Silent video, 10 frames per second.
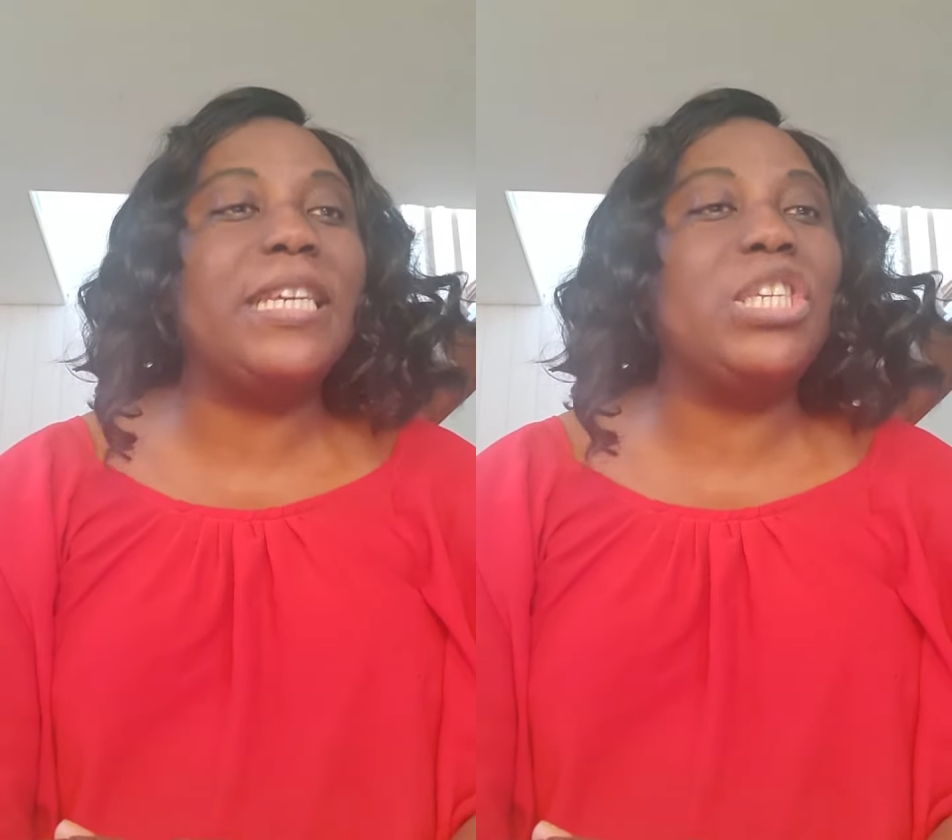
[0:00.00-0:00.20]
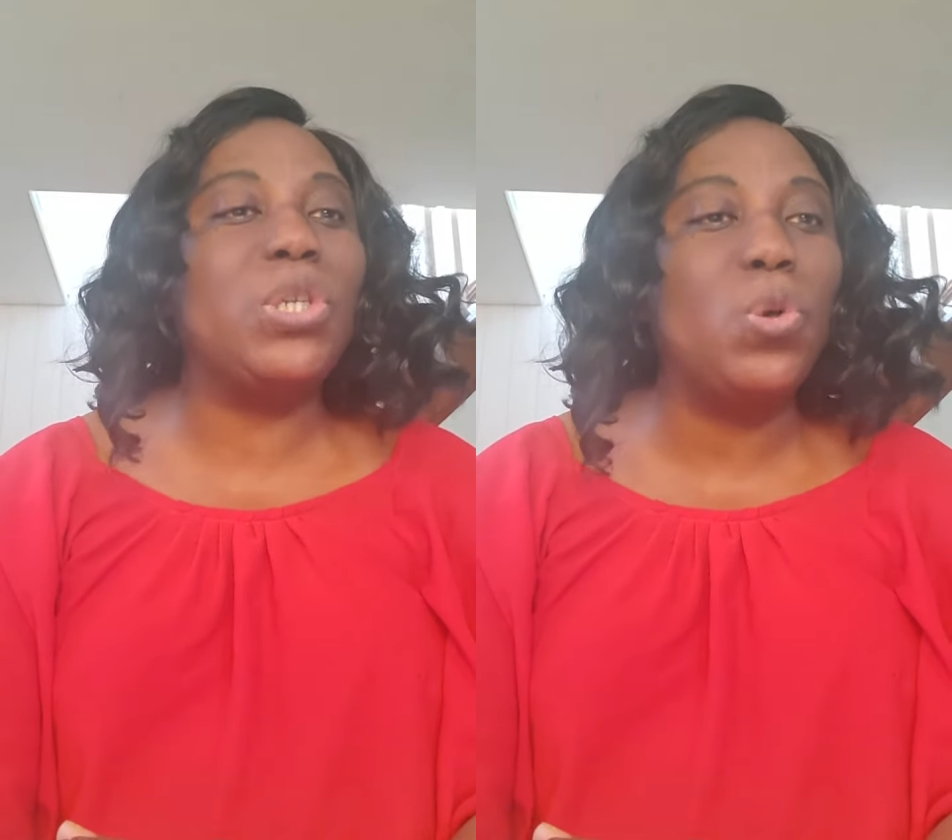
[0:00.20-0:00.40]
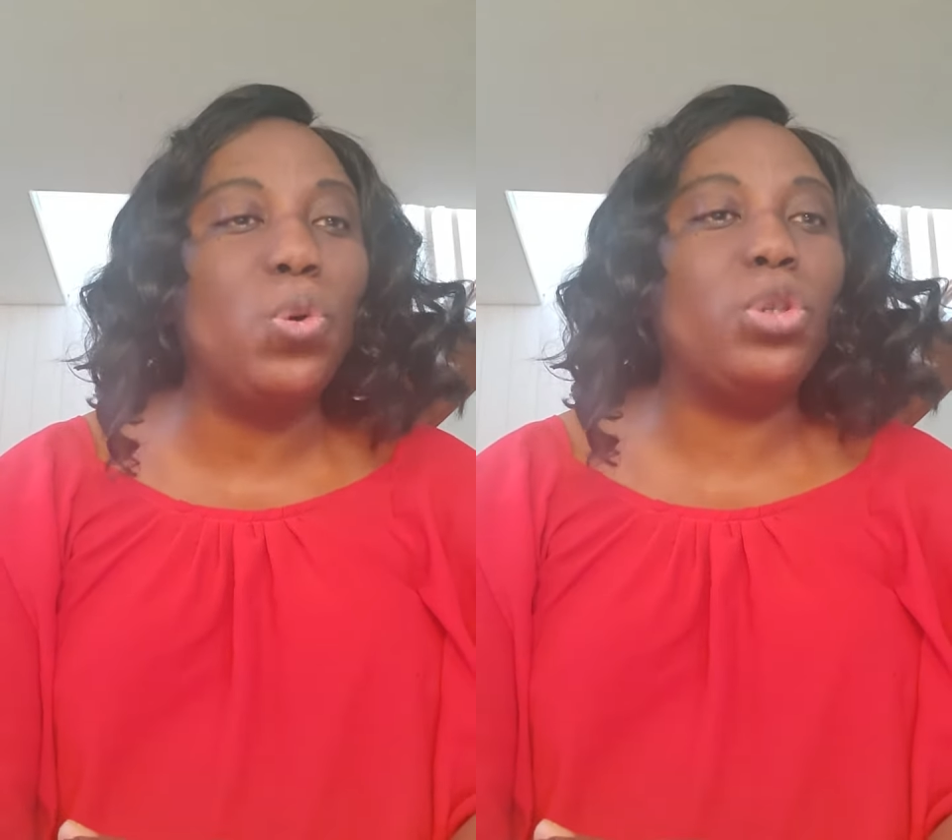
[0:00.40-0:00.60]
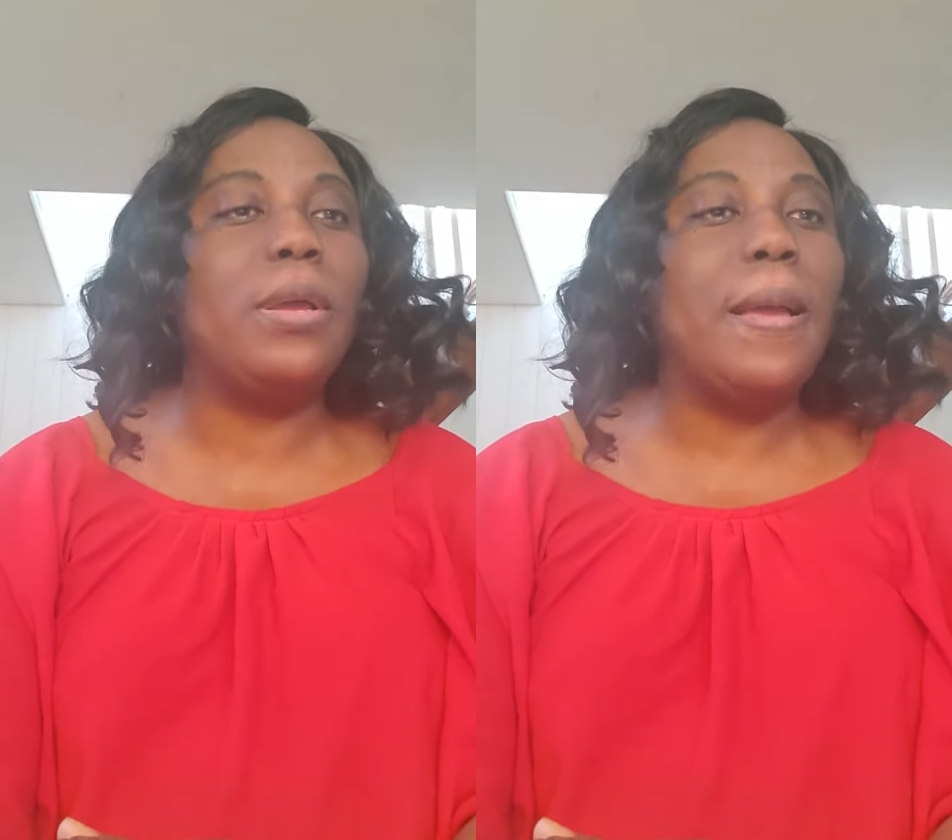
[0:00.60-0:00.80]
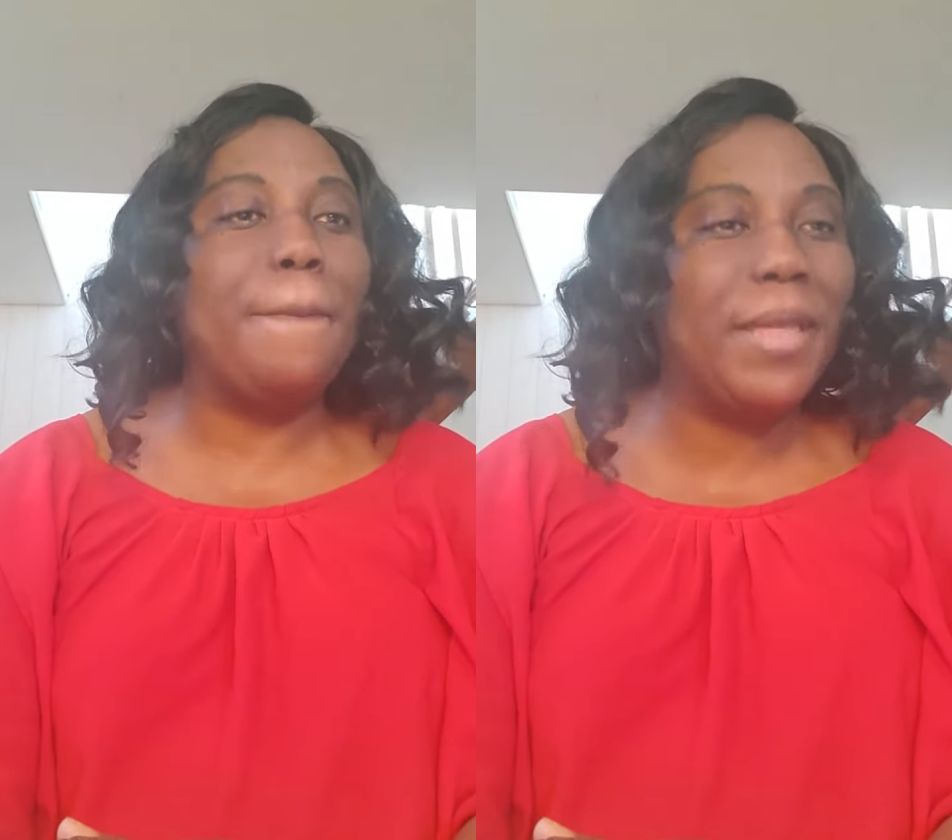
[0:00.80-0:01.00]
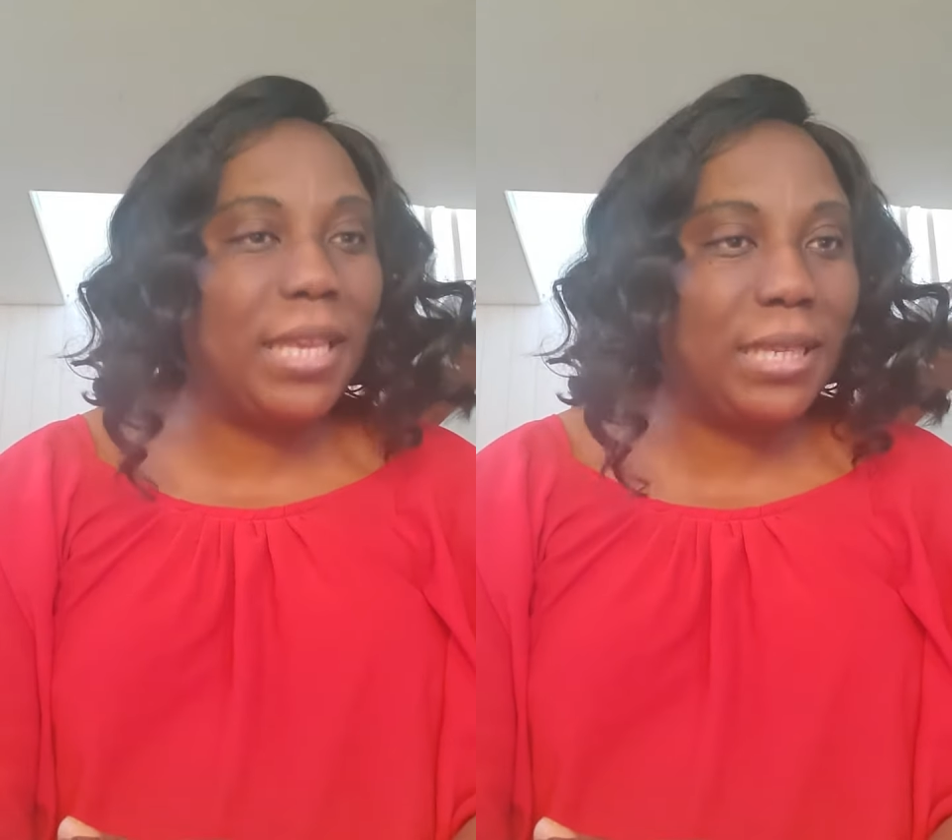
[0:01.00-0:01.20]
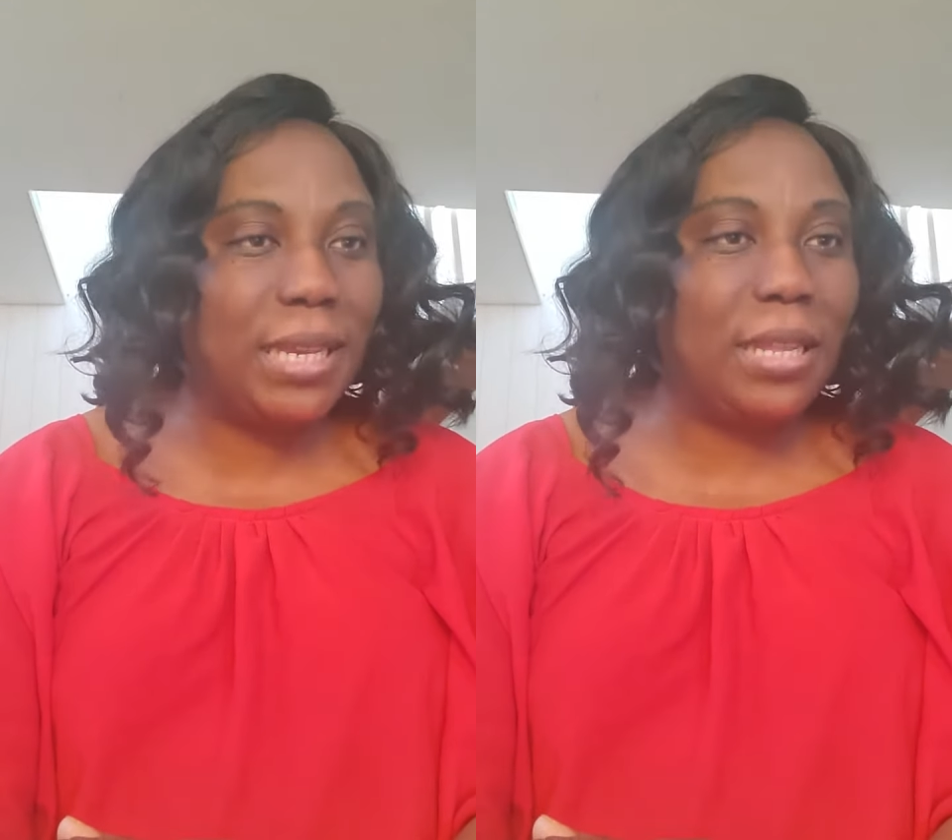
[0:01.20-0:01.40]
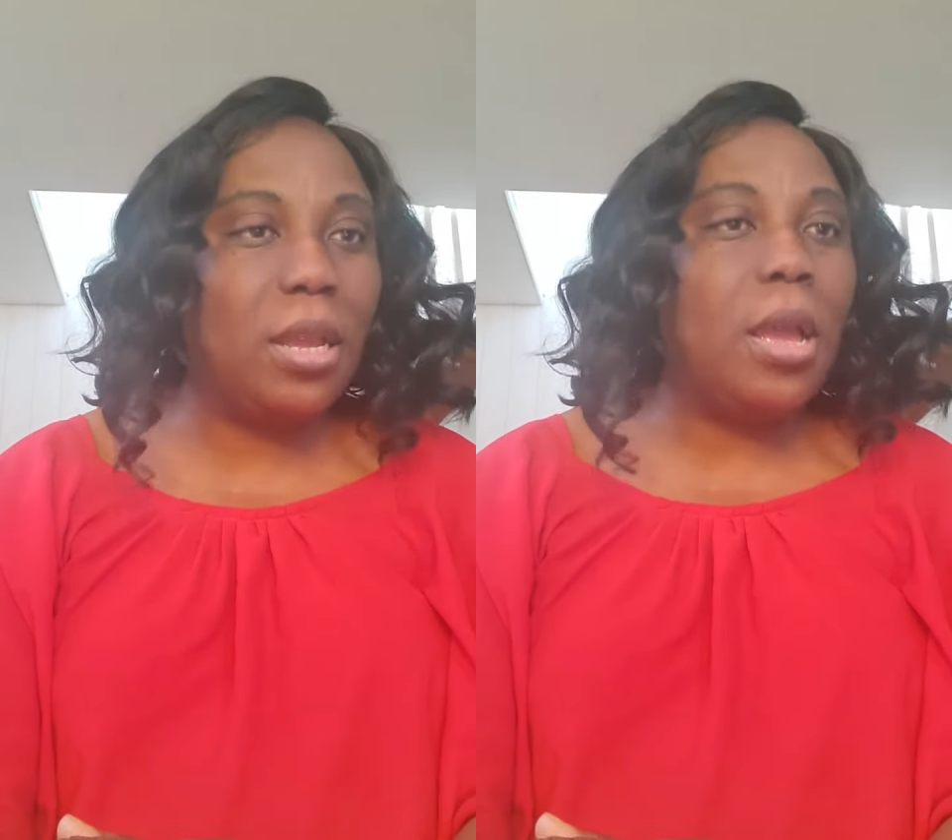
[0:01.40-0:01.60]
is good
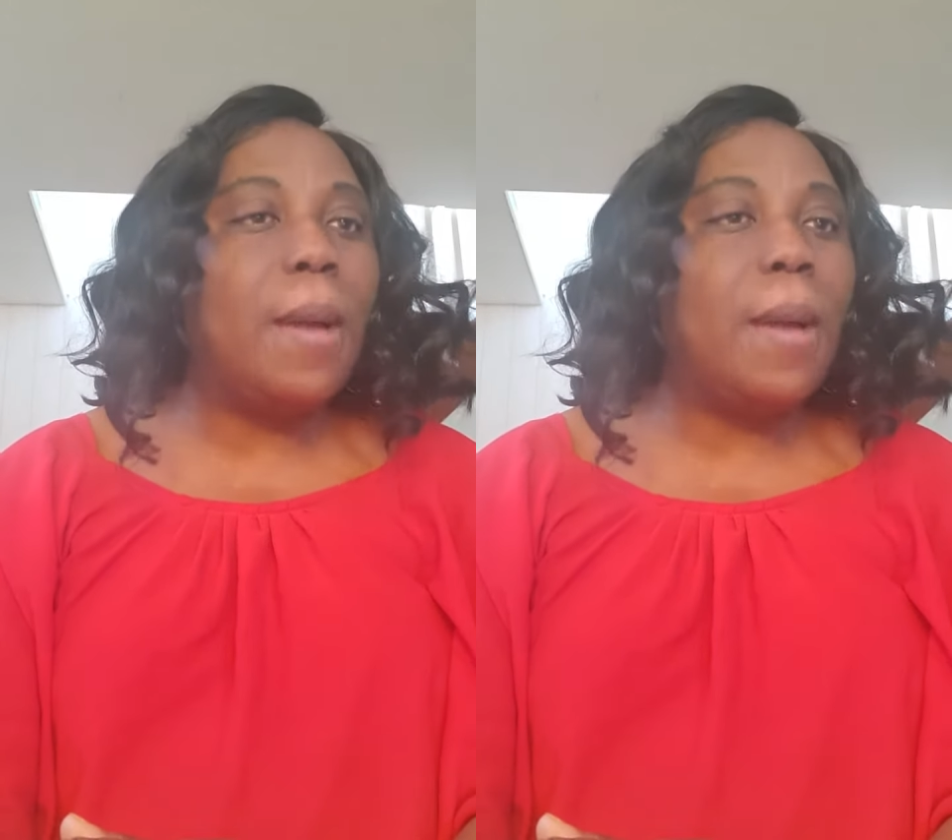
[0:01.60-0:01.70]
medicine,